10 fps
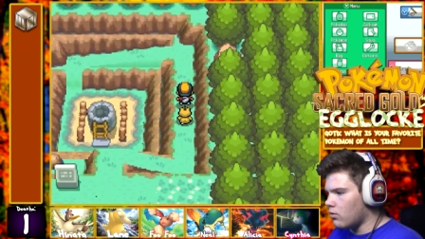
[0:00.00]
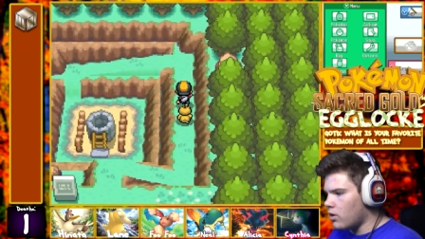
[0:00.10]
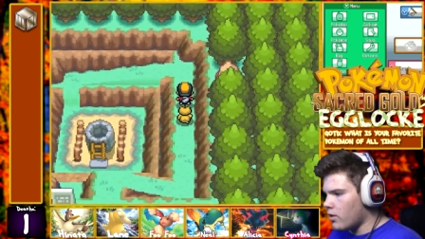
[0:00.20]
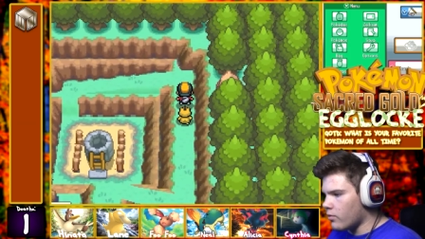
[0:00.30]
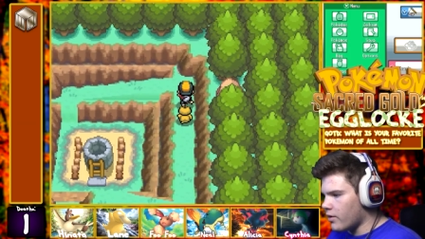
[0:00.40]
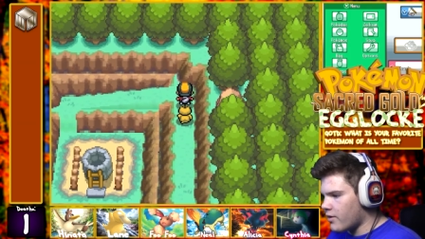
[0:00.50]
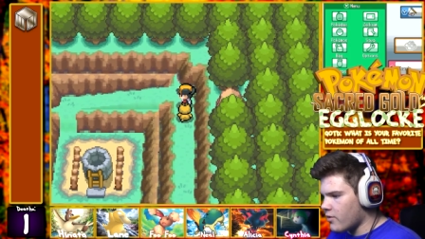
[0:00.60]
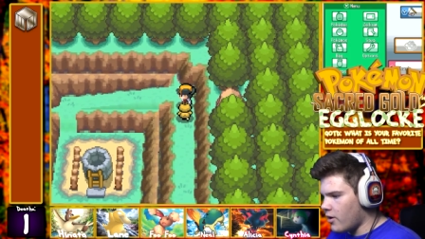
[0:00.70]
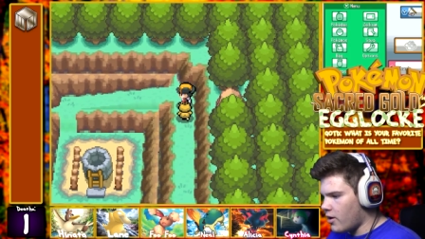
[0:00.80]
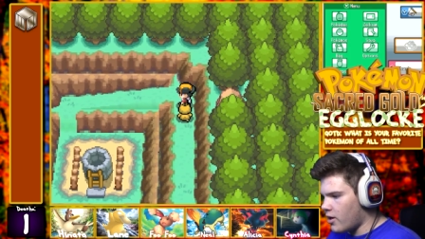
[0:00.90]
Alright, well, let's
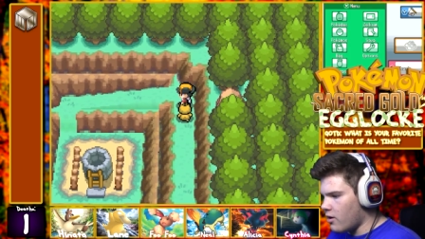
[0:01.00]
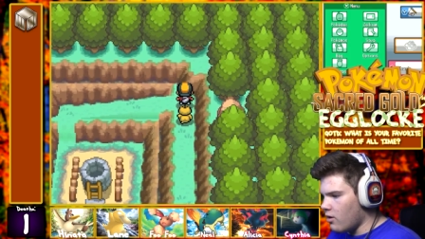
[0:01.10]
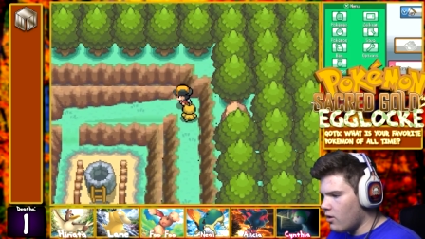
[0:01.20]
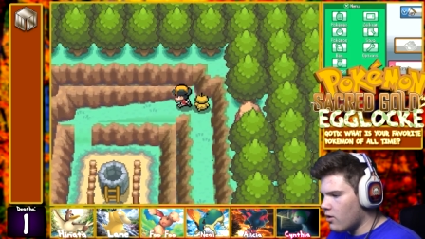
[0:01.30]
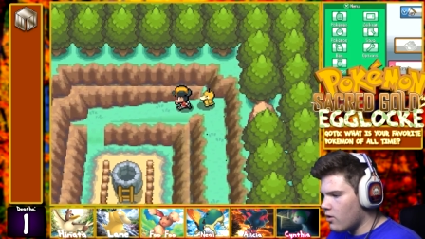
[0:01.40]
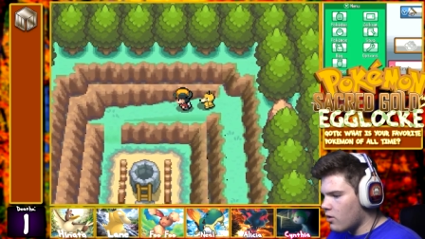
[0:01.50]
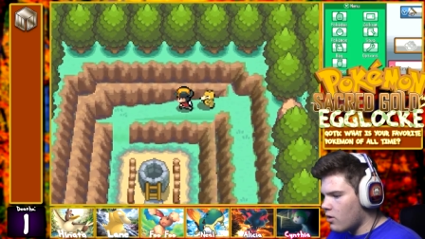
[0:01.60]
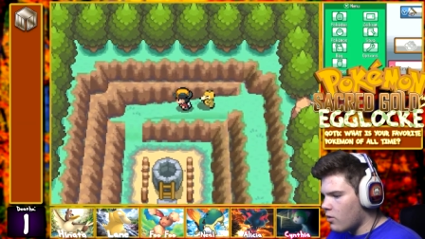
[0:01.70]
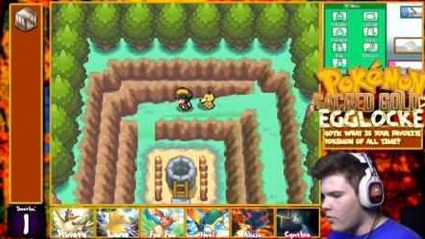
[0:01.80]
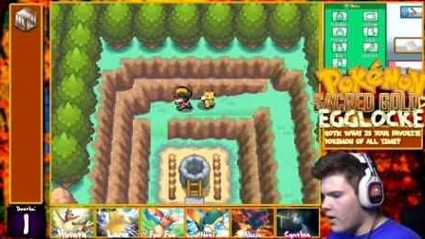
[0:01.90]
go down here.
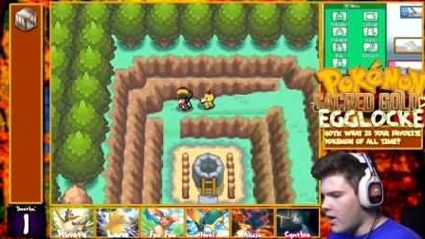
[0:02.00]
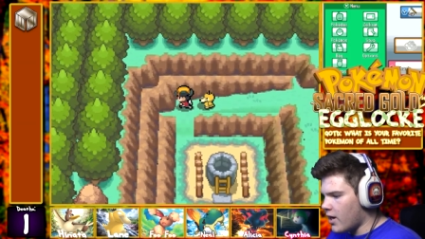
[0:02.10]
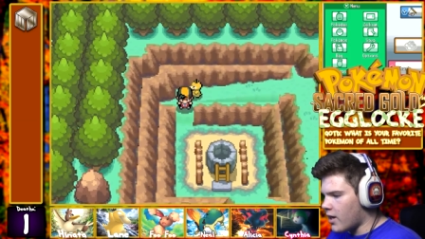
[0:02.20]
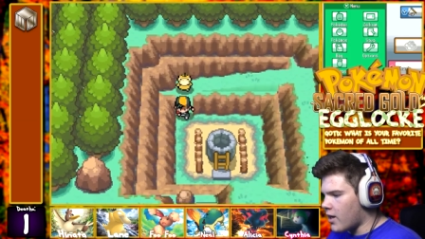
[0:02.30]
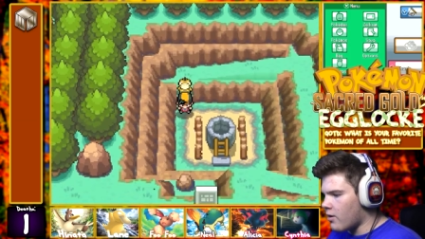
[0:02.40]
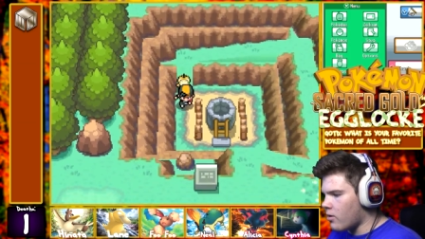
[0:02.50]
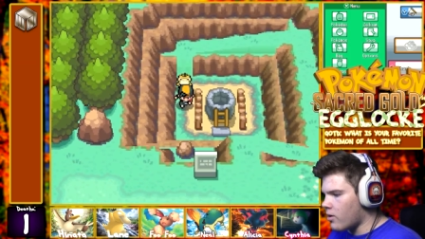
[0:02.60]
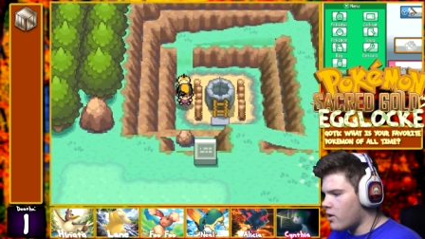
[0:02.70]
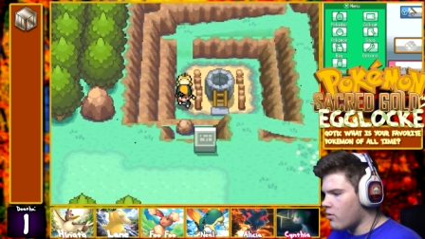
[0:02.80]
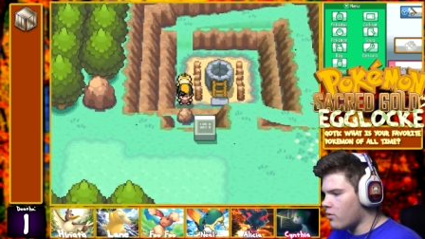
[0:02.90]
We get an encounter
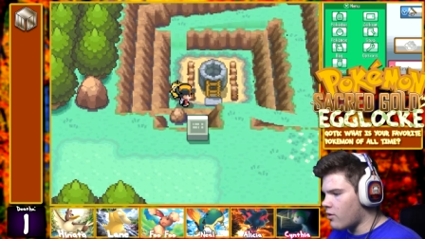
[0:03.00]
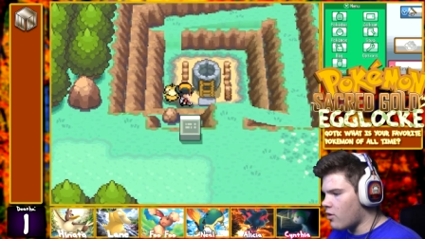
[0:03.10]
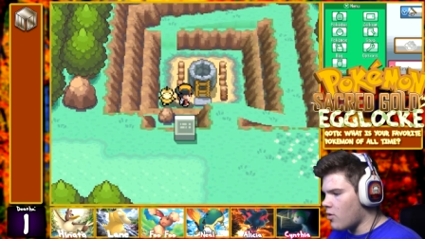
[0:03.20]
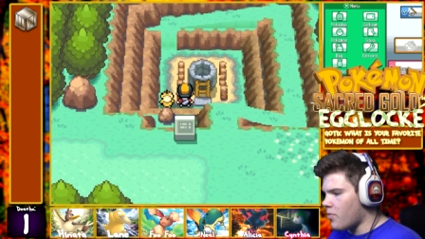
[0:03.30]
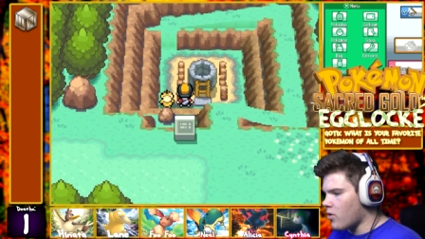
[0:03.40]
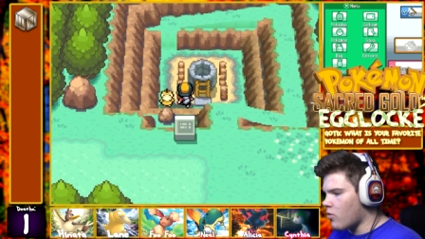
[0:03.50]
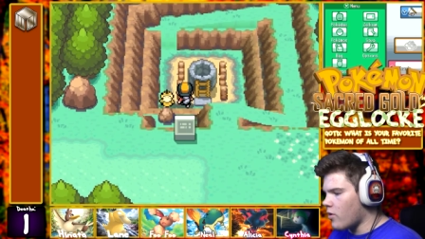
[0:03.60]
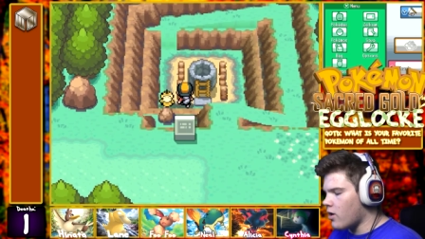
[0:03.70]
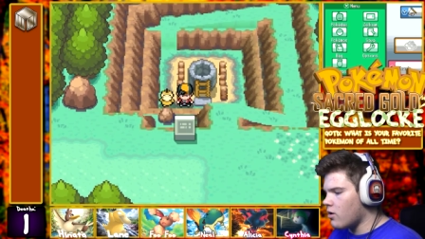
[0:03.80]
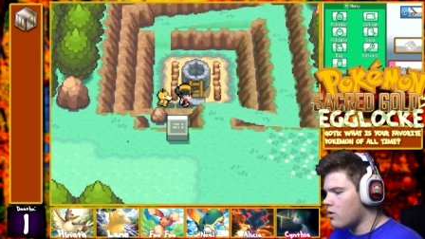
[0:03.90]
here in the Slowpoke
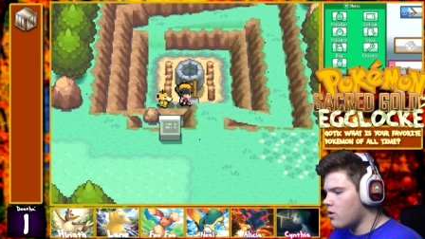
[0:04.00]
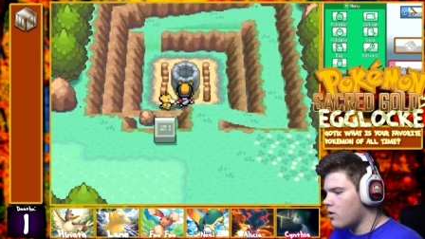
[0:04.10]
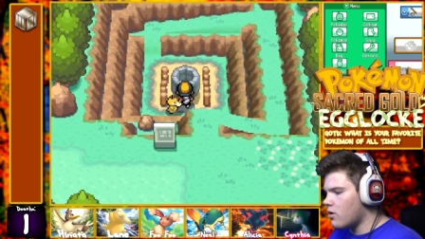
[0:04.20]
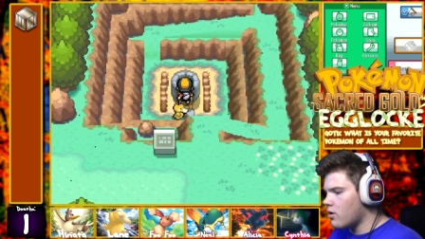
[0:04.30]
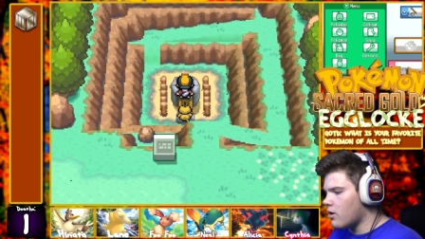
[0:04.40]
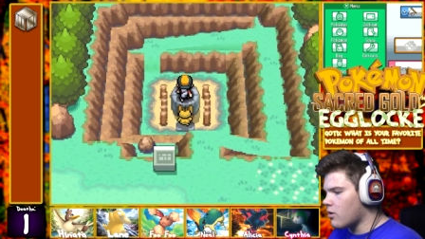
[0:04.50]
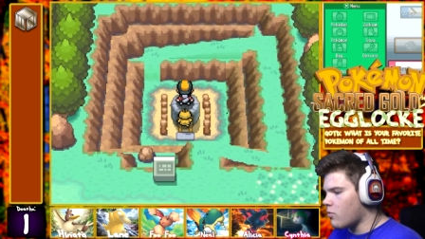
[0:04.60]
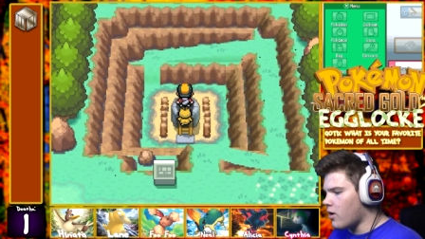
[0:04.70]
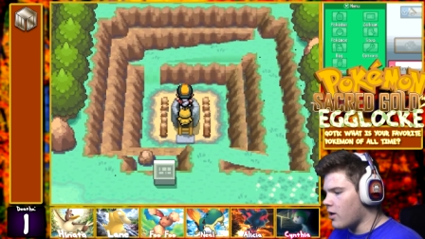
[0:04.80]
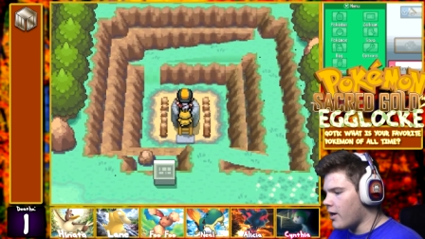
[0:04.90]
Well, as
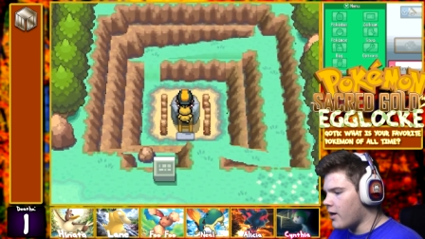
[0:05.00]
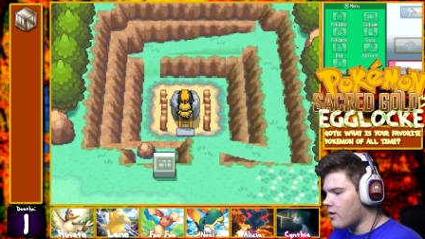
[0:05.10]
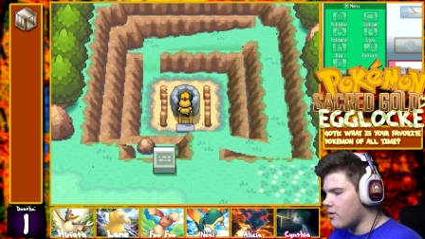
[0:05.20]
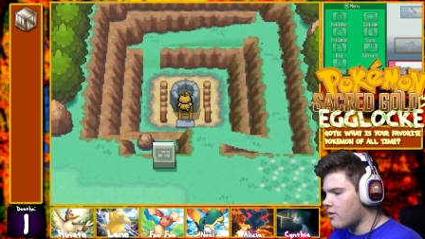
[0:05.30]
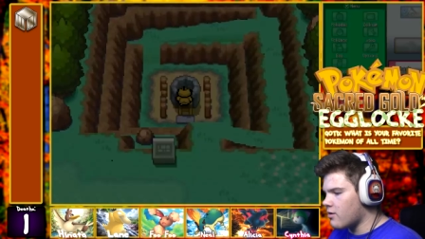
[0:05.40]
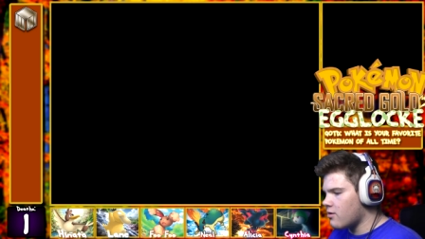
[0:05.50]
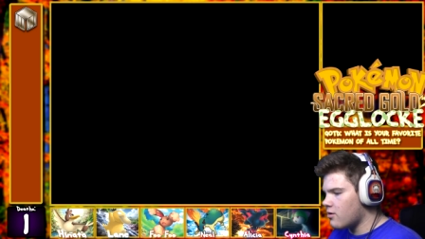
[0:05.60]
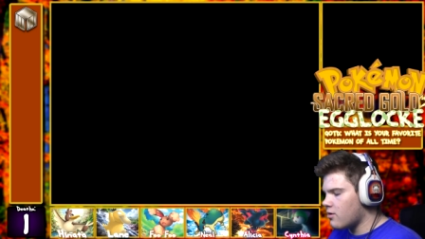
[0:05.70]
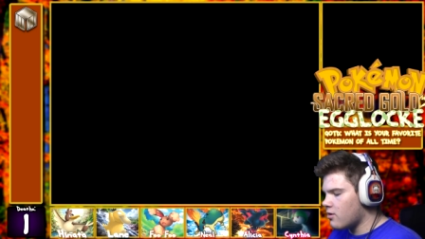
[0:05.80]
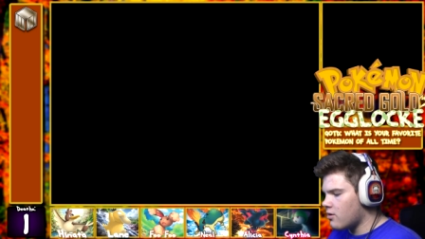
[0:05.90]
well as
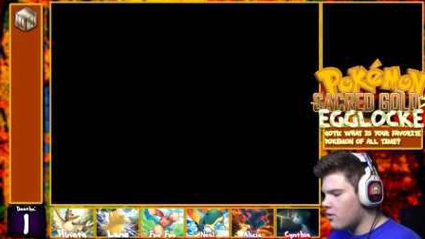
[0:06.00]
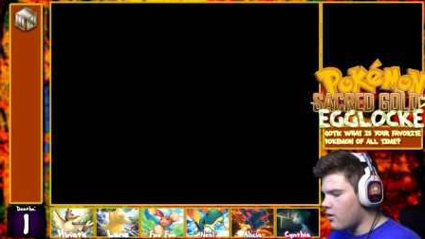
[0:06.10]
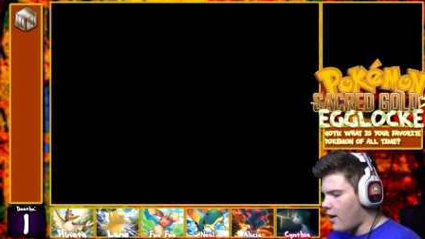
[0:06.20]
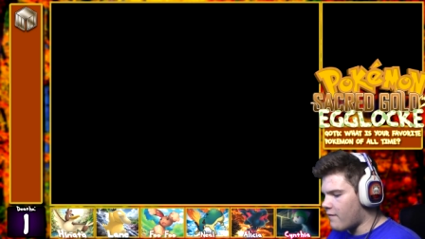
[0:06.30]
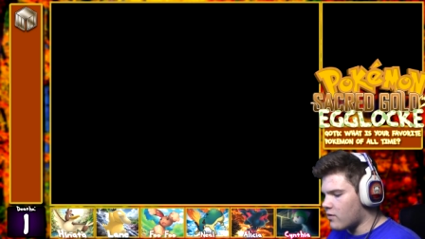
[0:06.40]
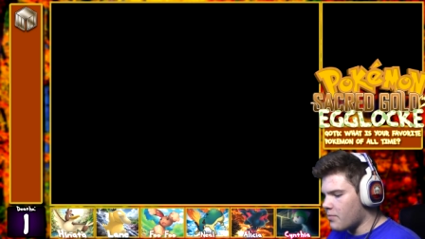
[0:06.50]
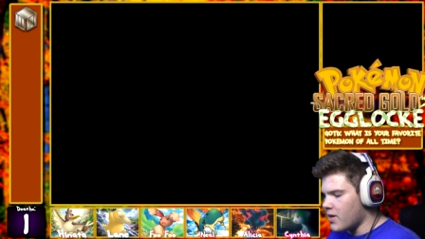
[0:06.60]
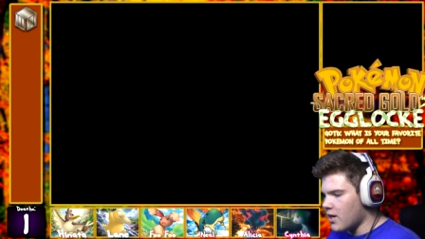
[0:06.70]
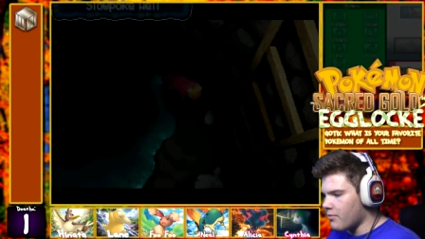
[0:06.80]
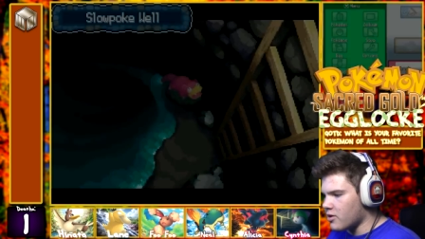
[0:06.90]
have to
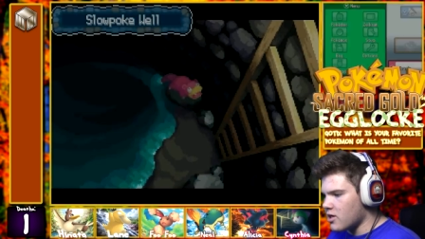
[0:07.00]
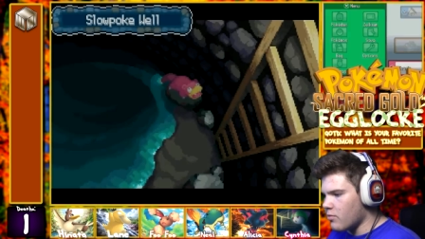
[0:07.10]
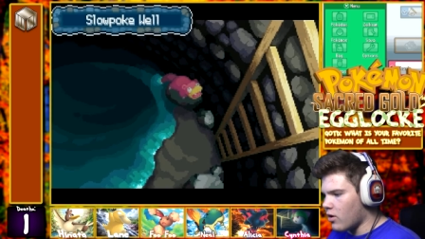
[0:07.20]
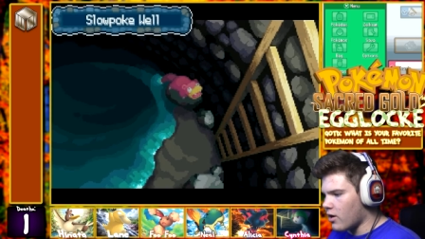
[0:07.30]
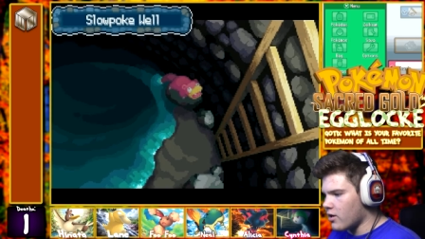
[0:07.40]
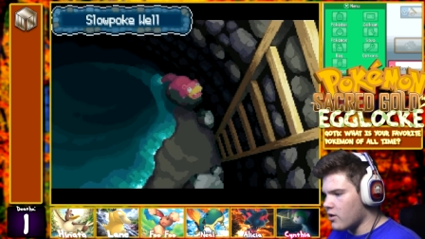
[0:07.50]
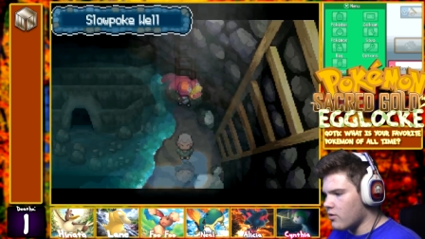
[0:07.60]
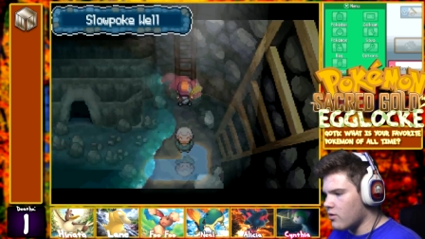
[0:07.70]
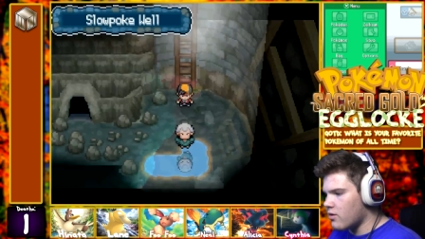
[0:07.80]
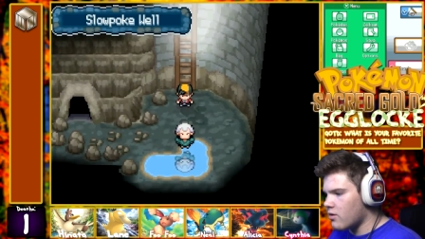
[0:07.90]
beat up the Team Rocket
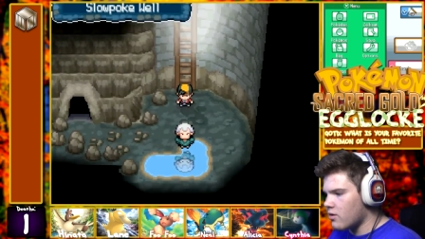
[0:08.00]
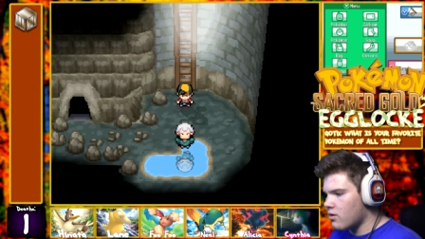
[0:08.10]
dudes.